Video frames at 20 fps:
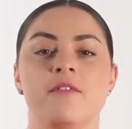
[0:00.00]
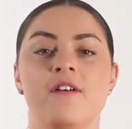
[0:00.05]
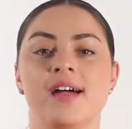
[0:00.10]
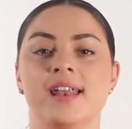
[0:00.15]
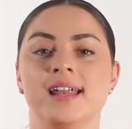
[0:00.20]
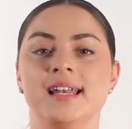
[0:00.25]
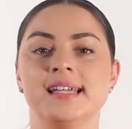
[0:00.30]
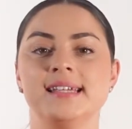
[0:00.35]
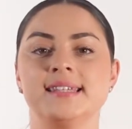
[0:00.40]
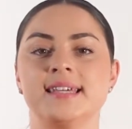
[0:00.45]

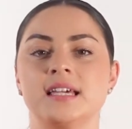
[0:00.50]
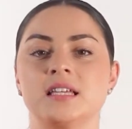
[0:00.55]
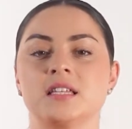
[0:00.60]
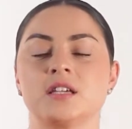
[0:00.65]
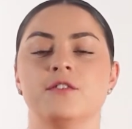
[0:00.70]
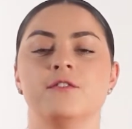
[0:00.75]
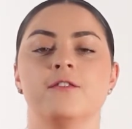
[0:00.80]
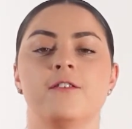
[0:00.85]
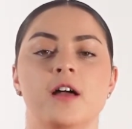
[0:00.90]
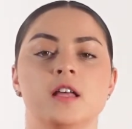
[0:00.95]
analytics
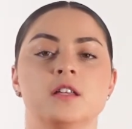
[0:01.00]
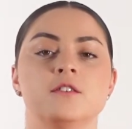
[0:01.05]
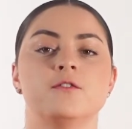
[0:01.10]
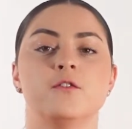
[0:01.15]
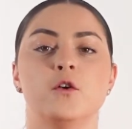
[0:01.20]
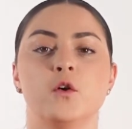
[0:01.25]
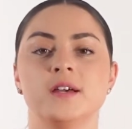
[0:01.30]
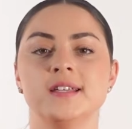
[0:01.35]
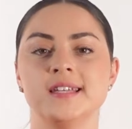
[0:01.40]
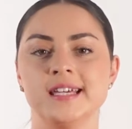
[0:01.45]
converts
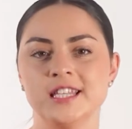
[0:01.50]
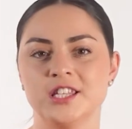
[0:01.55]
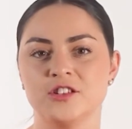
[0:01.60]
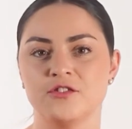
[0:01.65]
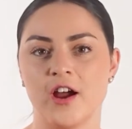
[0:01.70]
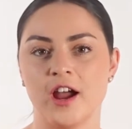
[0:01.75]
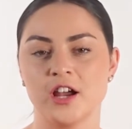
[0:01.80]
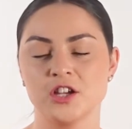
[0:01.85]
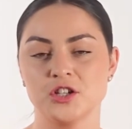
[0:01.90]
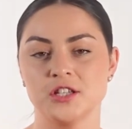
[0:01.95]
voice
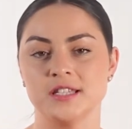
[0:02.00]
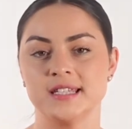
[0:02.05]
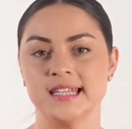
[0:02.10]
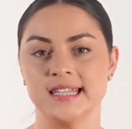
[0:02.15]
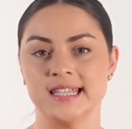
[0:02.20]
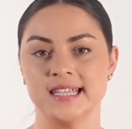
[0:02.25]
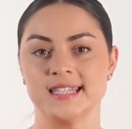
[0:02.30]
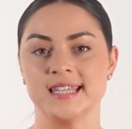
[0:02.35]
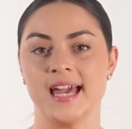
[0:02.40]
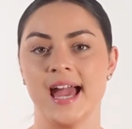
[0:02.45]
interactions
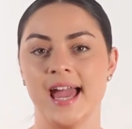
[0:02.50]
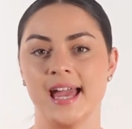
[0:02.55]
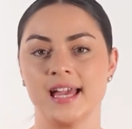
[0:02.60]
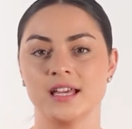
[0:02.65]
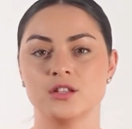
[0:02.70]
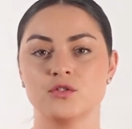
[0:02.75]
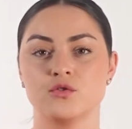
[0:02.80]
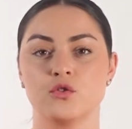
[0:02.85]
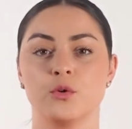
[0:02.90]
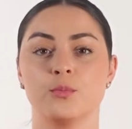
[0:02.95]
into
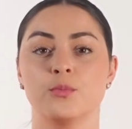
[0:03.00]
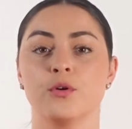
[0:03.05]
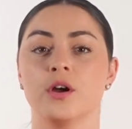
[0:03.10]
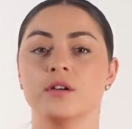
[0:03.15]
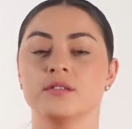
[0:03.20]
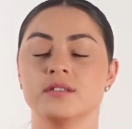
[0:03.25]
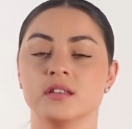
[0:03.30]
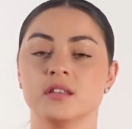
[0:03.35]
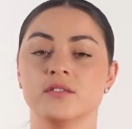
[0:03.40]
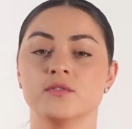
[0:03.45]
text through a
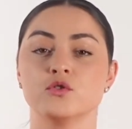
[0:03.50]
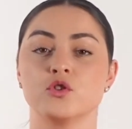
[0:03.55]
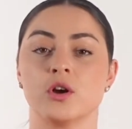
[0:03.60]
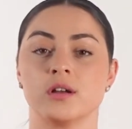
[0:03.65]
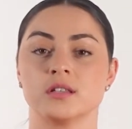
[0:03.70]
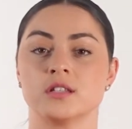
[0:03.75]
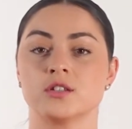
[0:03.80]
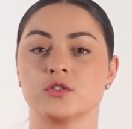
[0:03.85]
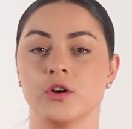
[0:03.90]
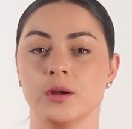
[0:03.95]
process of
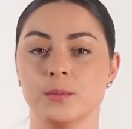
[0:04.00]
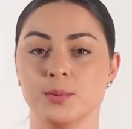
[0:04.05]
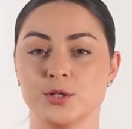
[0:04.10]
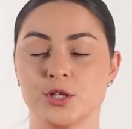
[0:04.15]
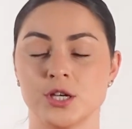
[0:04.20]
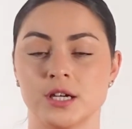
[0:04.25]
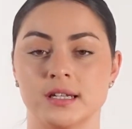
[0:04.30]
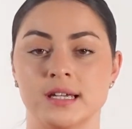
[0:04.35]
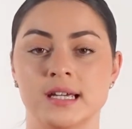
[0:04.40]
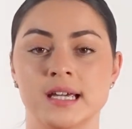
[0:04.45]

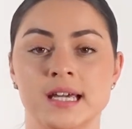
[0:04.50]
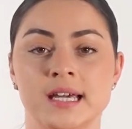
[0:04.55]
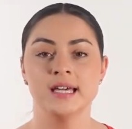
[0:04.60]
transcription